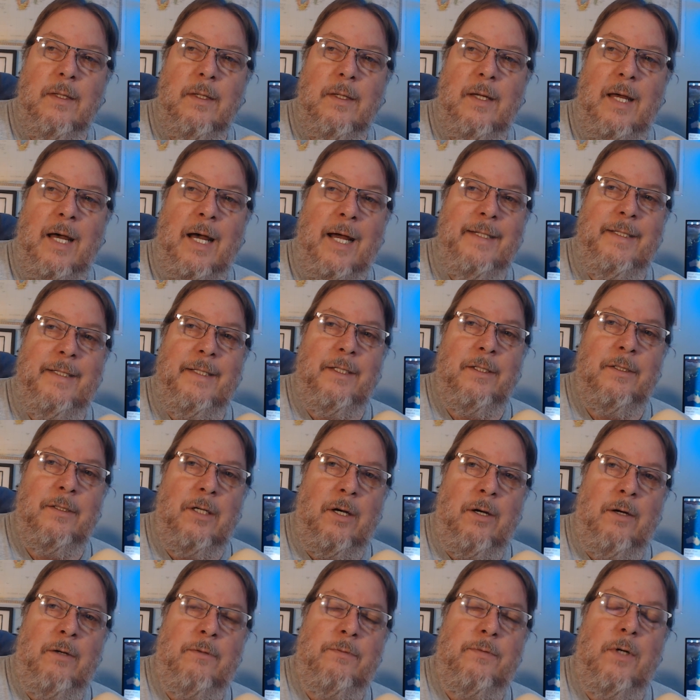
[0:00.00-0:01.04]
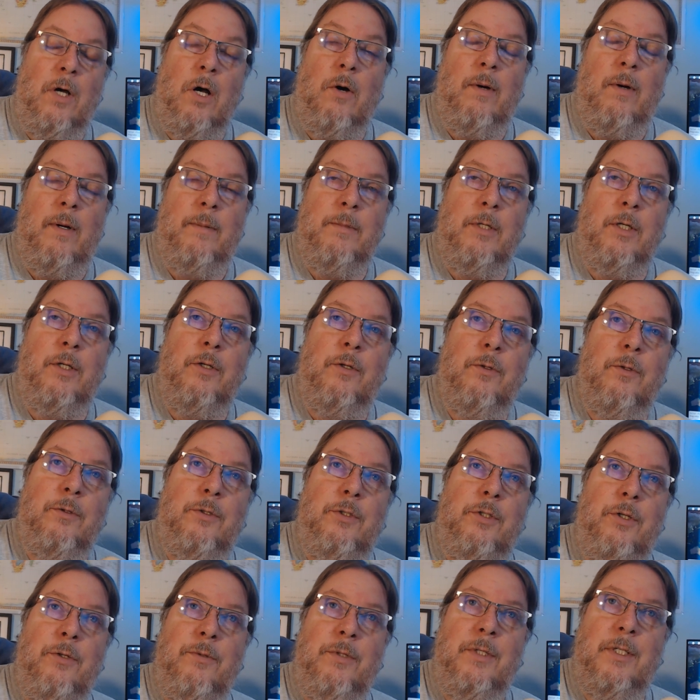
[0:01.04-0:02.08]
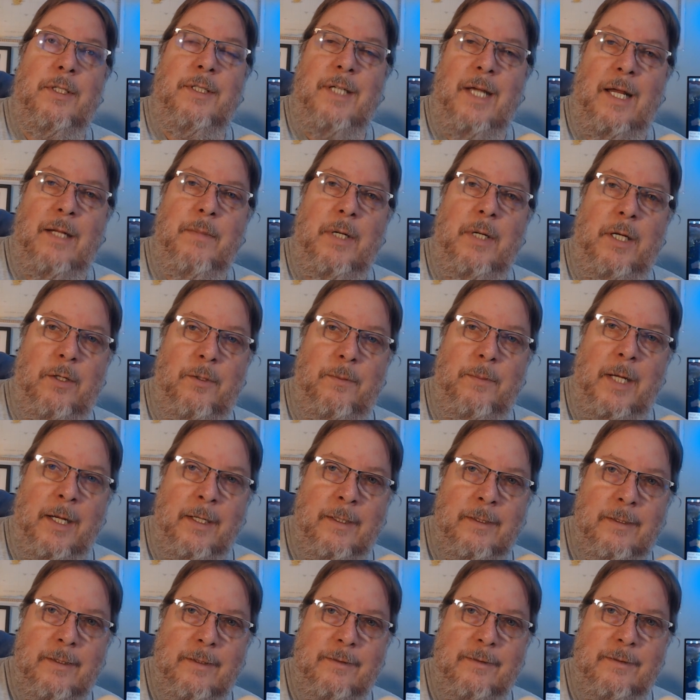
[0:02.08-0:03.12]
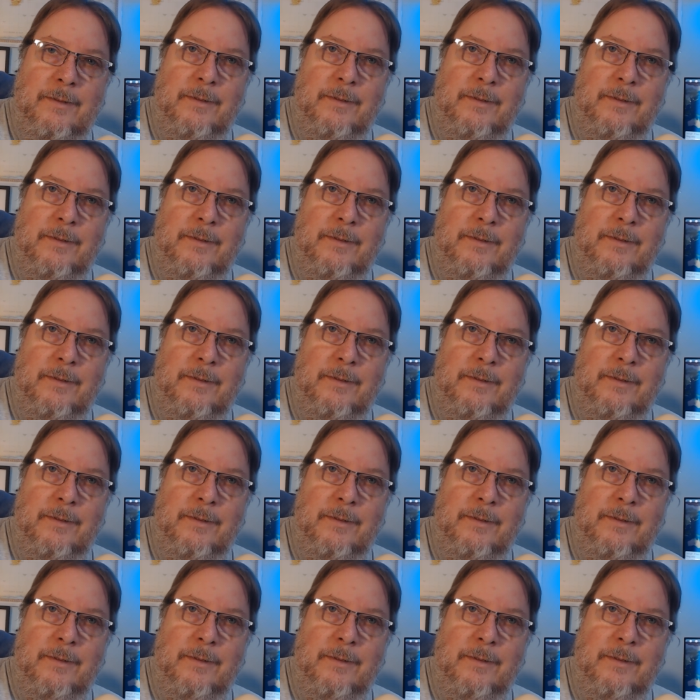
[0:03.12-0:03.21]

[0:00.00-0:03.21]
idea of, oh, I'm going to go tune the 10 meter band?